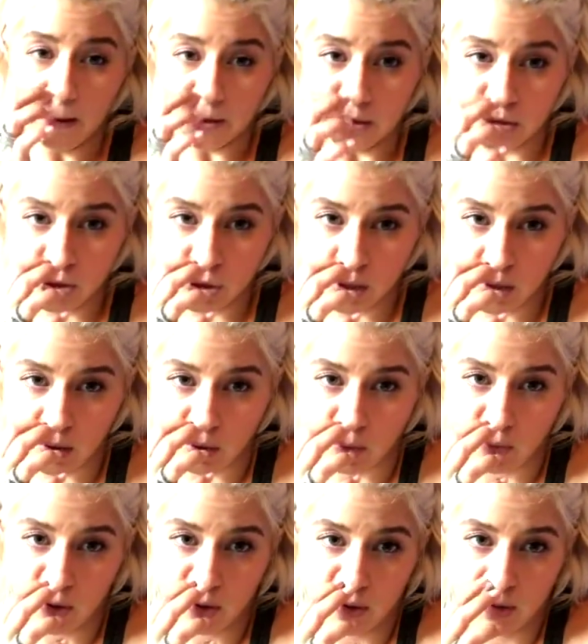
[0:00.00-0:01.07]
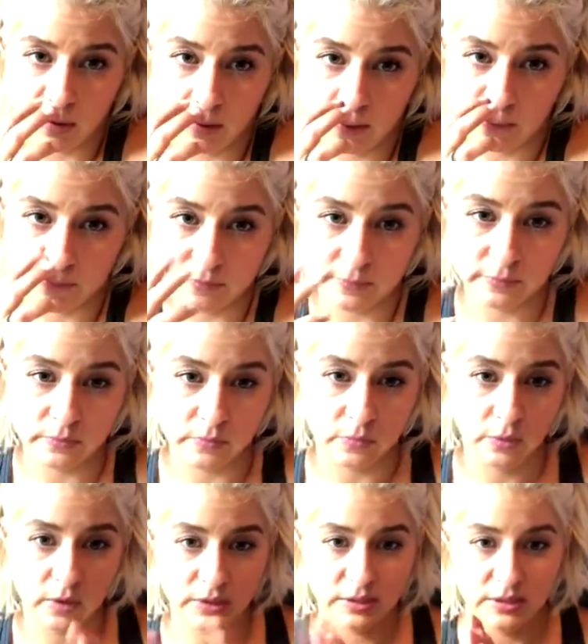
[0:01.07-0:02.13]
So,
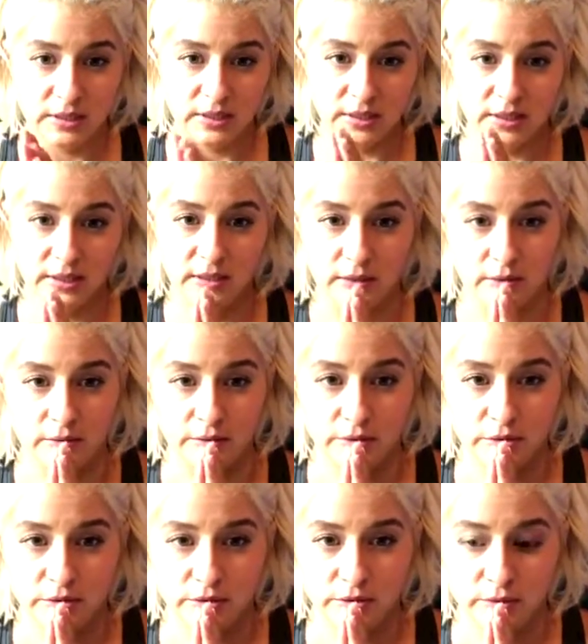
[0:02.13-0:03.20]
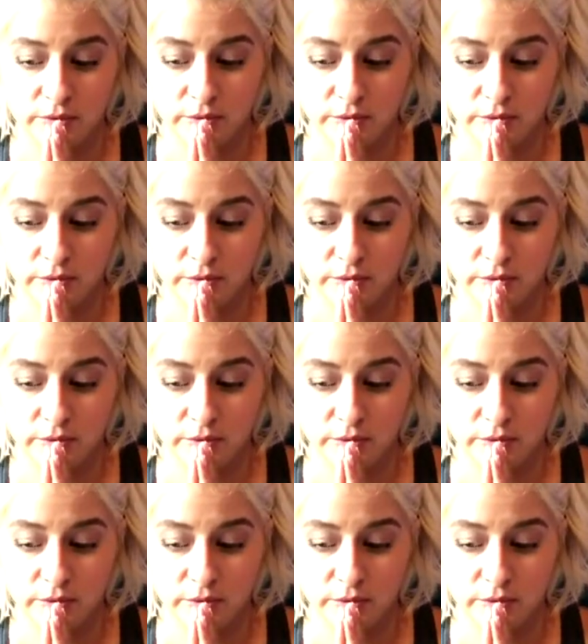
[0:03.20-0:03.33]
what else?